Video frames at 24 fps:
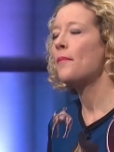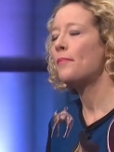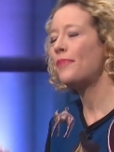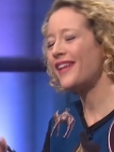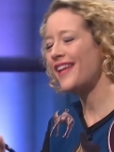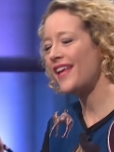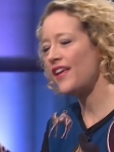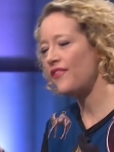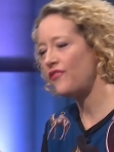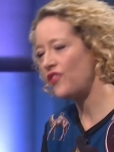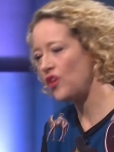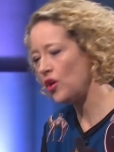
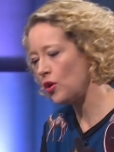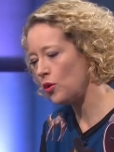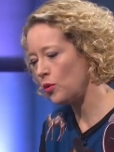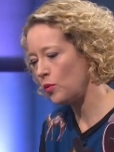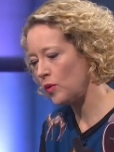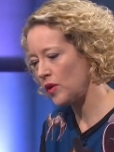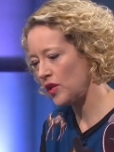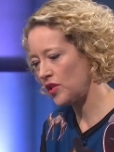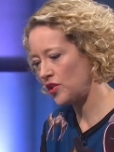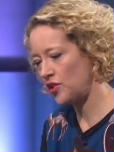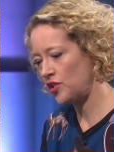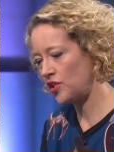But if you
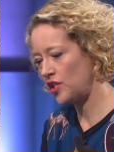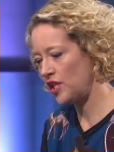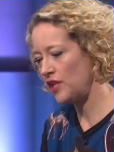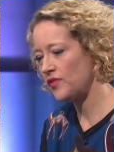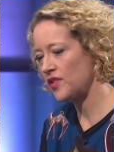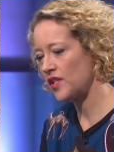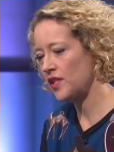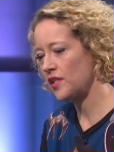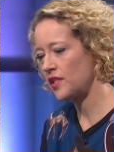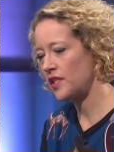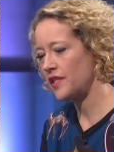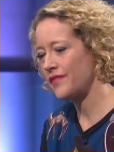were
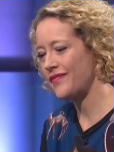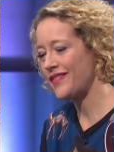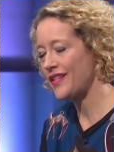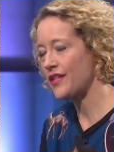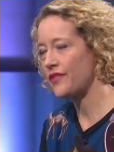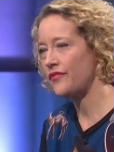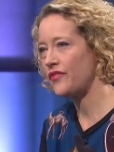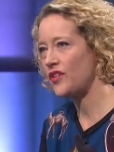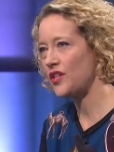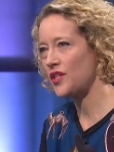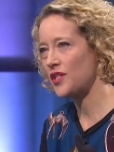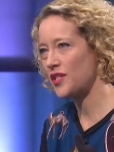chief
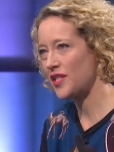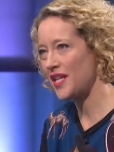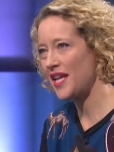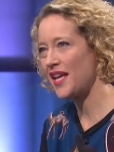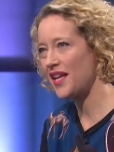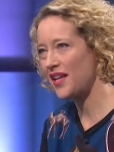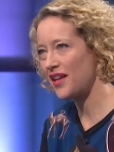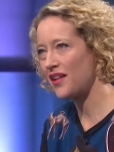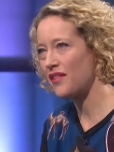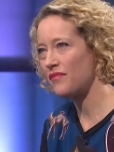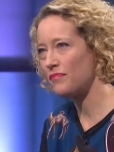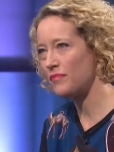scientific advisor
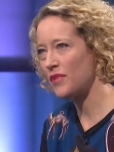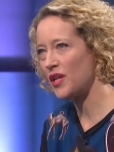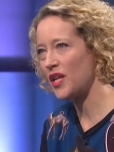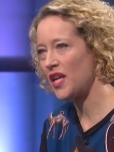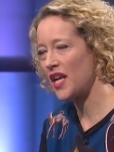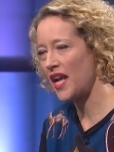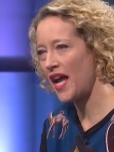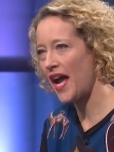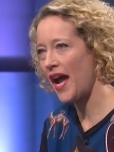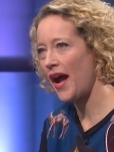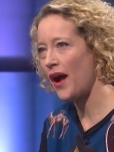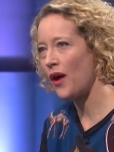in
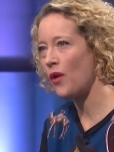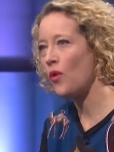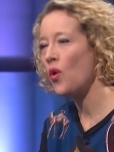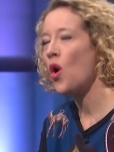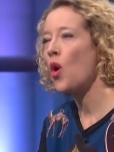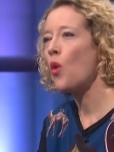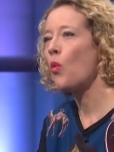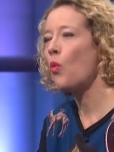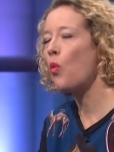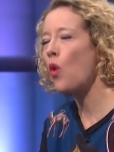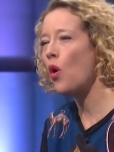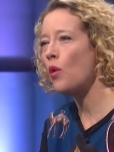government now,
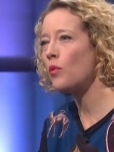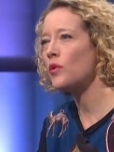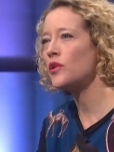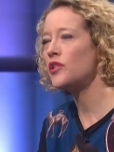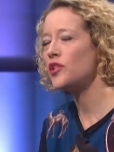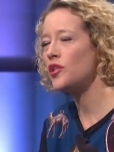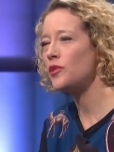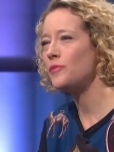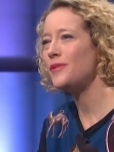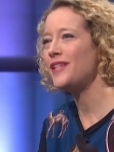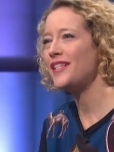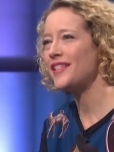what
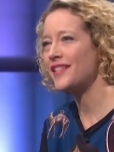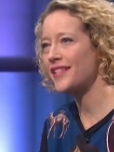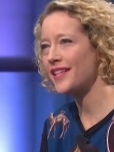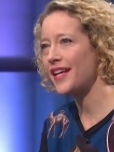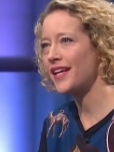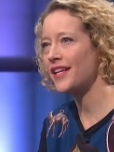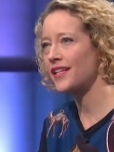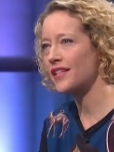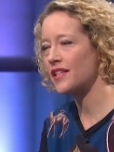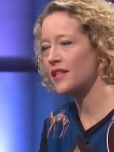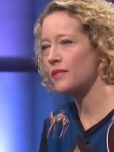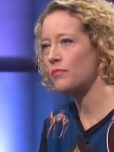would you be
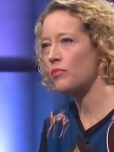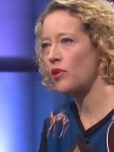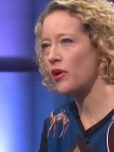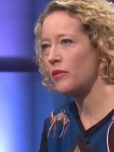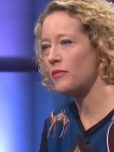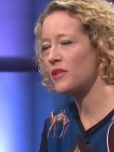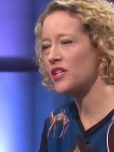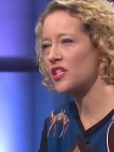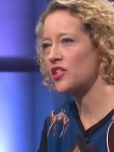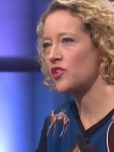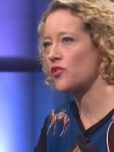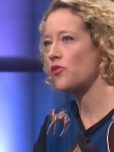saying to the
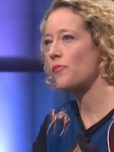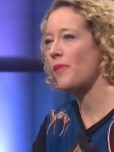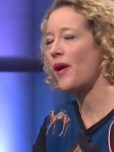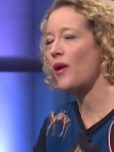prime minister